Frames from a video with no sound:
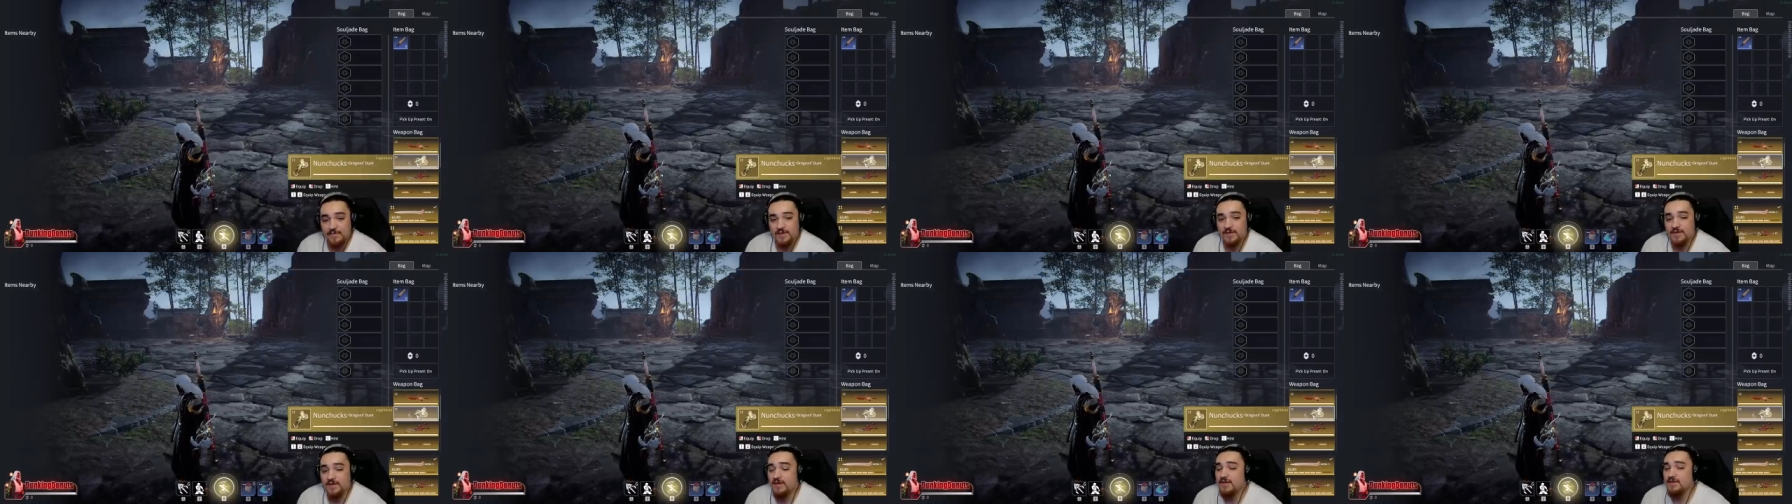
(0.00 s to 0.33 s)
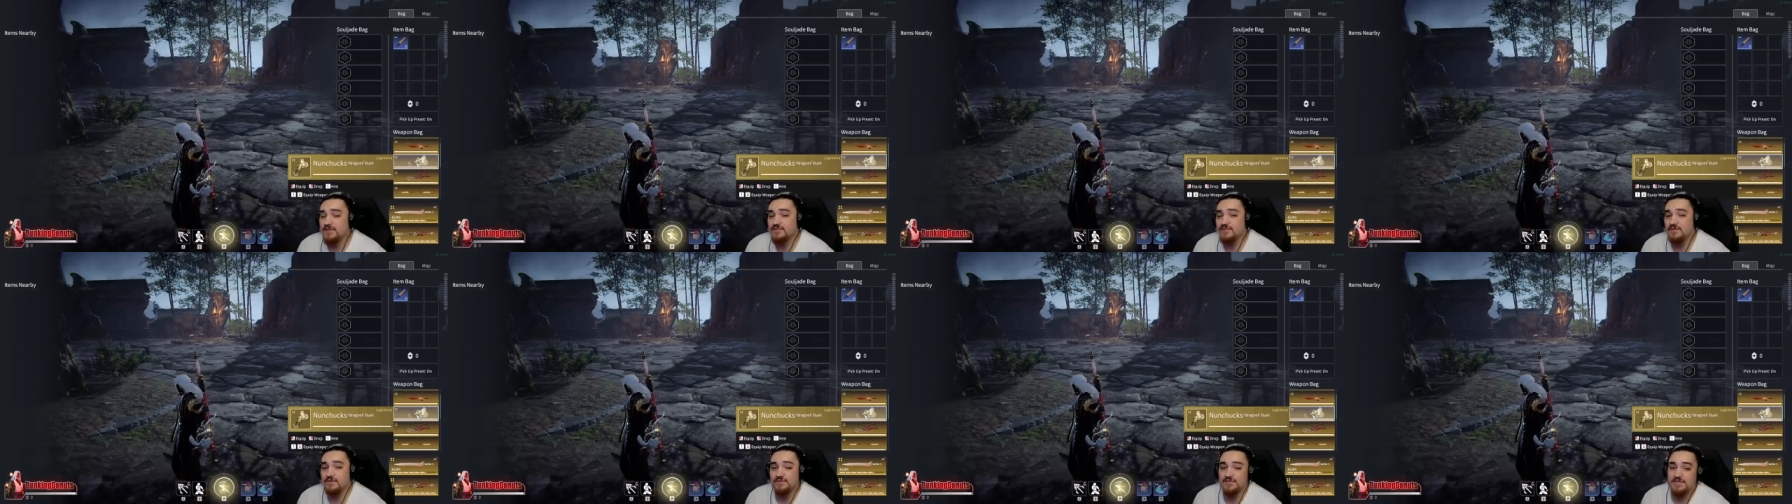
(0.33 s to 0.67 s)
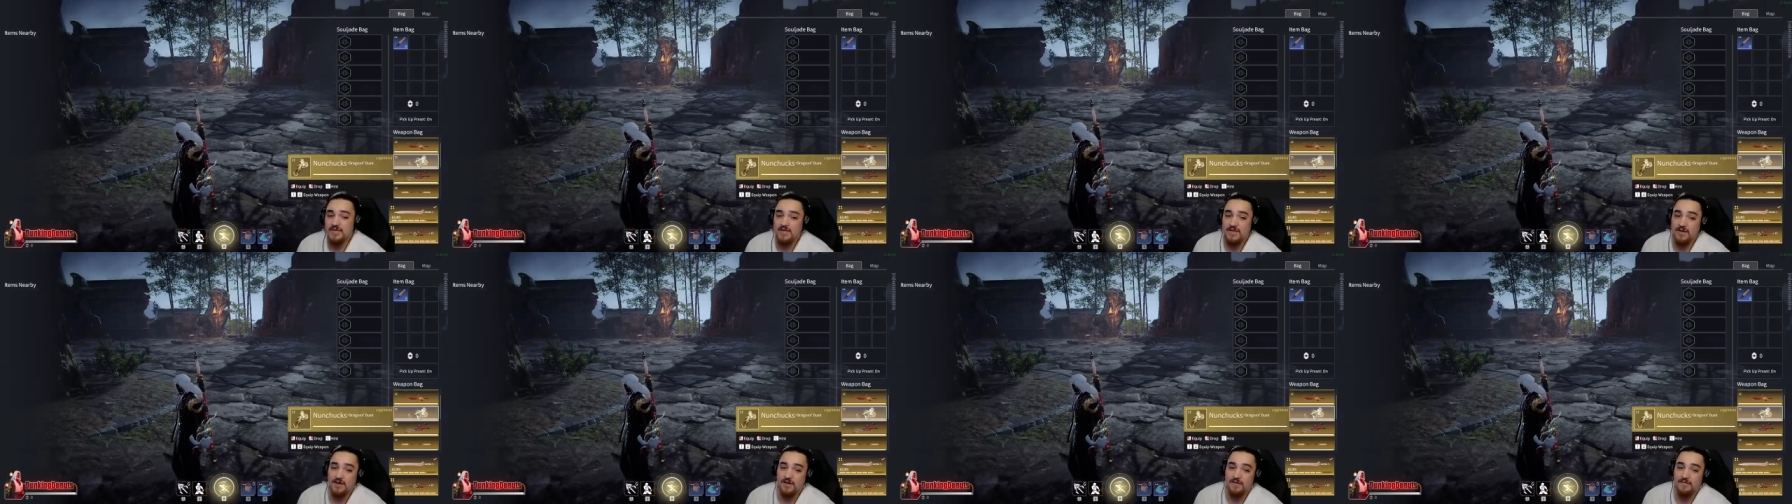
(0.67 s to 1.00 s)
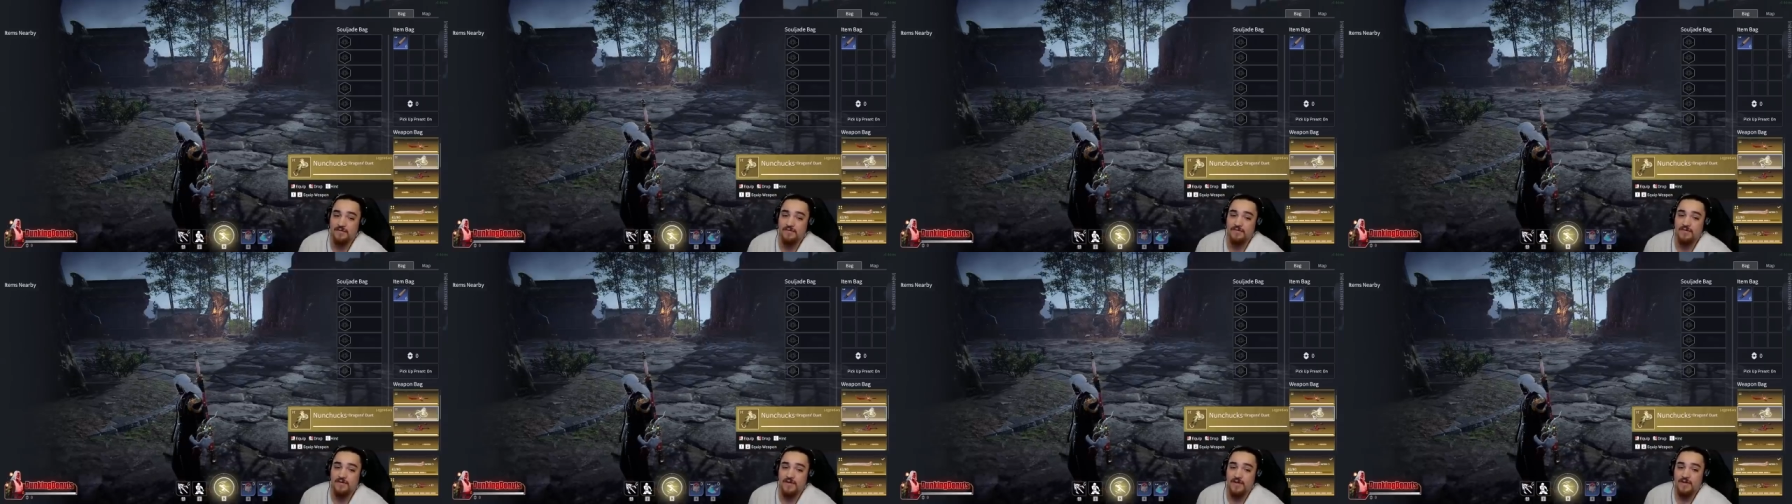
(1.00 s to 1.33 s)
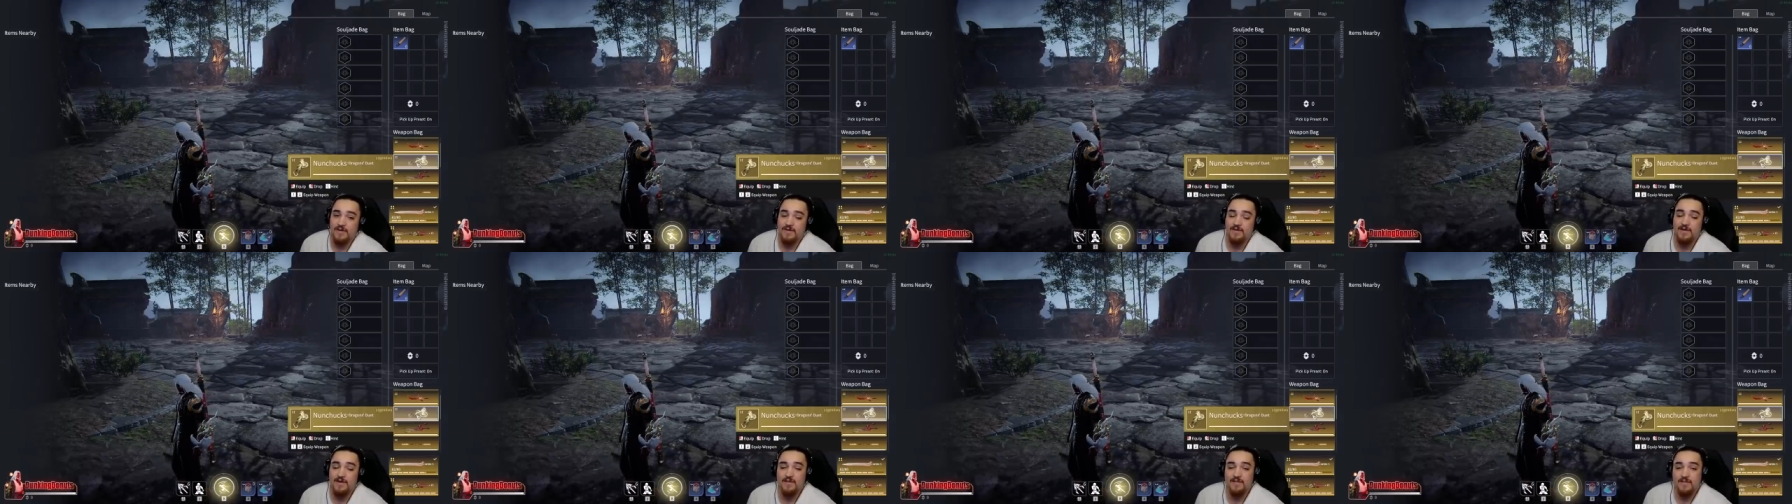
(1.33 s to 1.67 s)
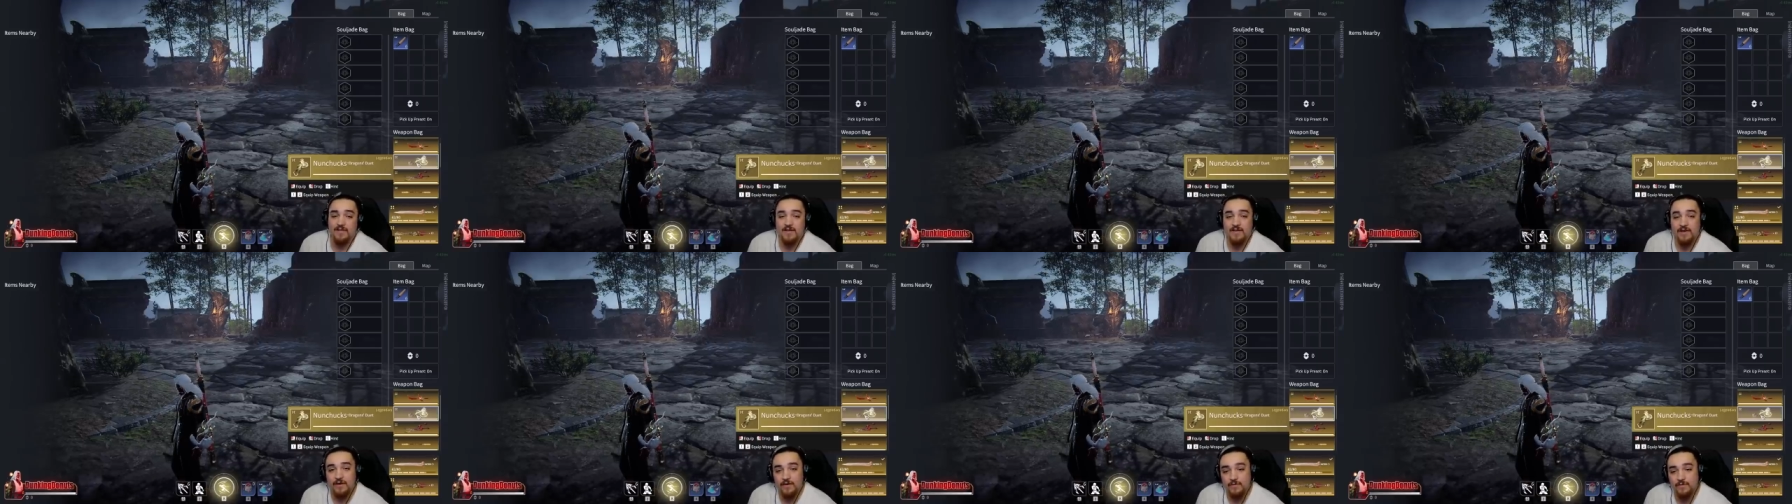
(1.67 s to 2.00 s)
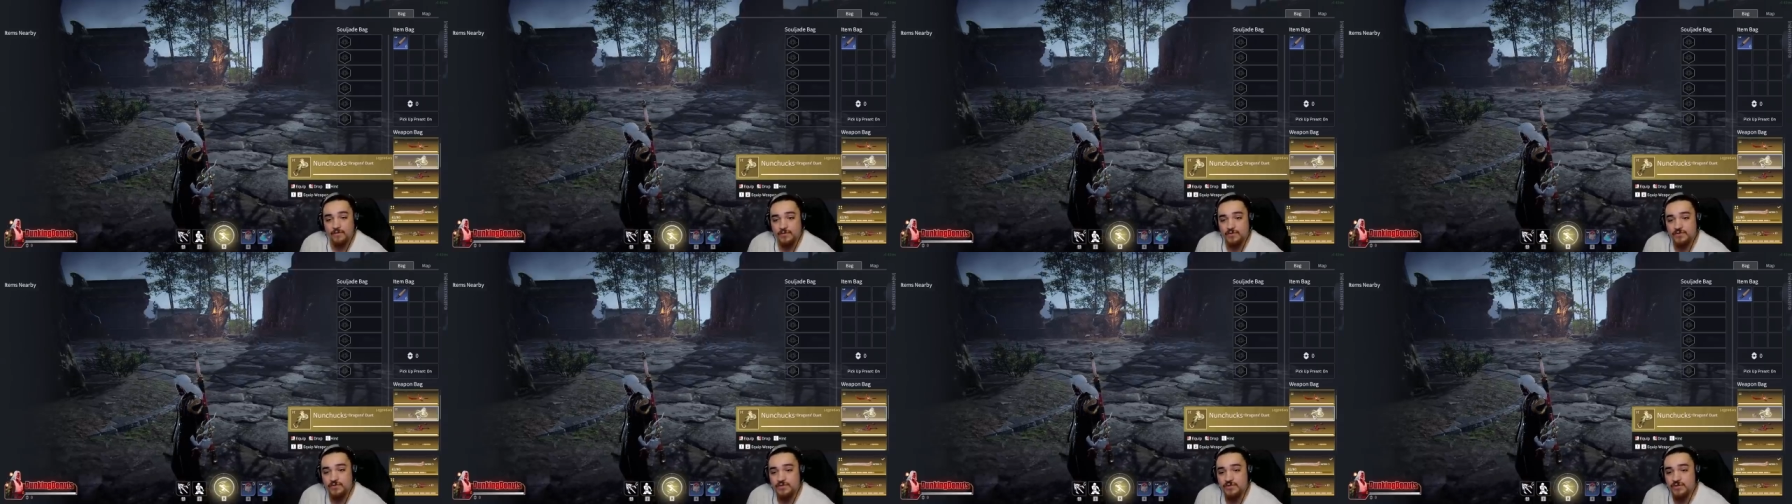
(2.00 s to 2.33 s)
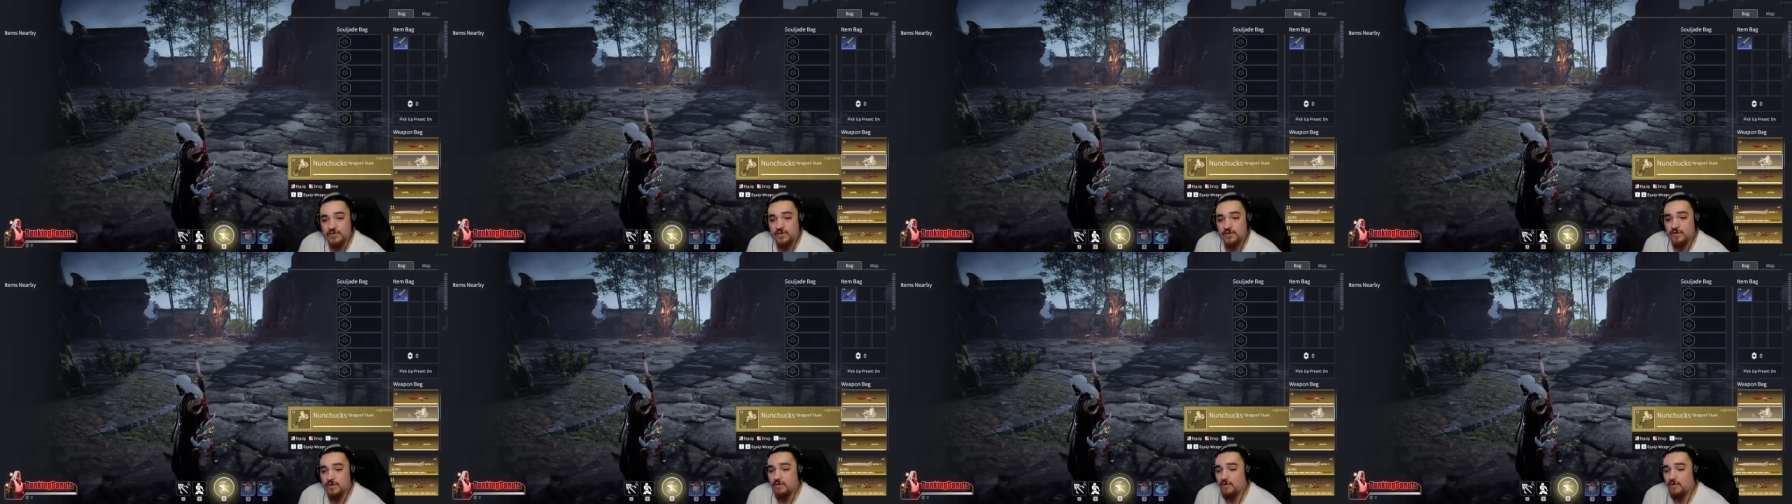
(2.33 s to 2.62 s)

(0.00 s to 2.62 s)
the occasional day off to either coach